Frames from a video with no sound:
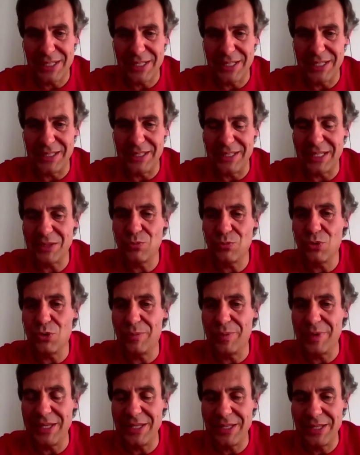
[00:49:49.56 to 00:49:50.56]
And that
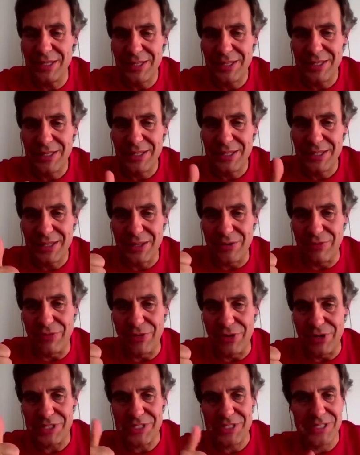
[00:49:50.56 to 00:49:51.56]
will be the
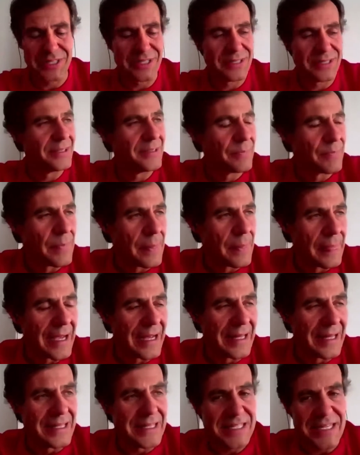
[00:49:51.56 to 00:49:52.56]
first.
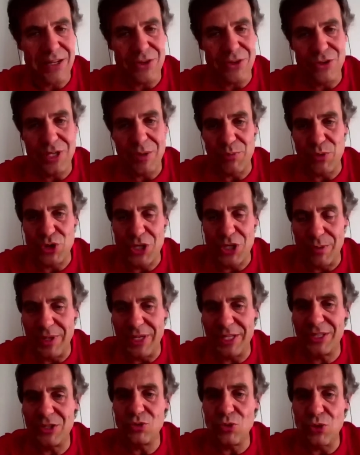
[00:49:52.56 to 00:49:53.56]
And the second, the
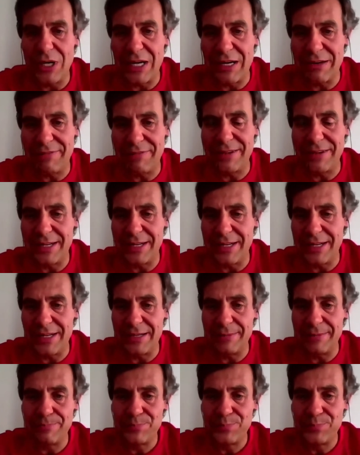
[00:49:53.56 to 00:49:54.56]
possibility to have,
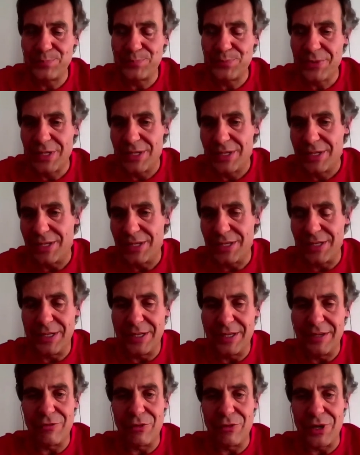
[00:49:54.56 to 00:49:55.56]

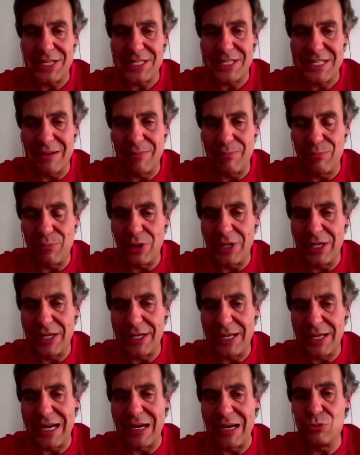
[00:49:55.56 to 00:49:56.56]
for example,
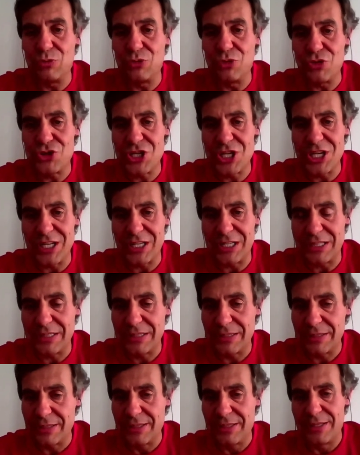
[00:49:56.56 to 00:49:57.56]
an auto check.
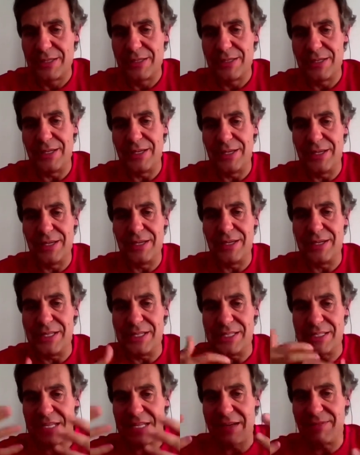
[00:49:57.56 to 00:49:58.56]
In
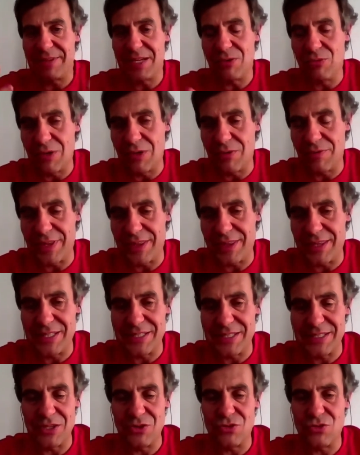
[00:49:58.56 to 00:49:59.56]
Savia, one of the
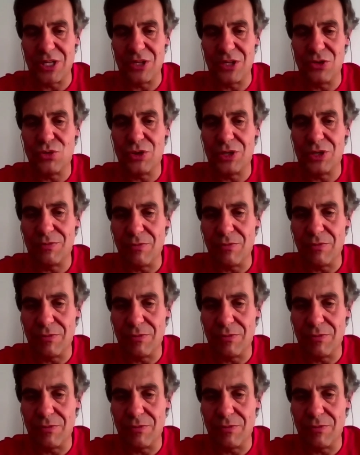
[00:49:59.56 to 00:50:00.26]
things that you can do it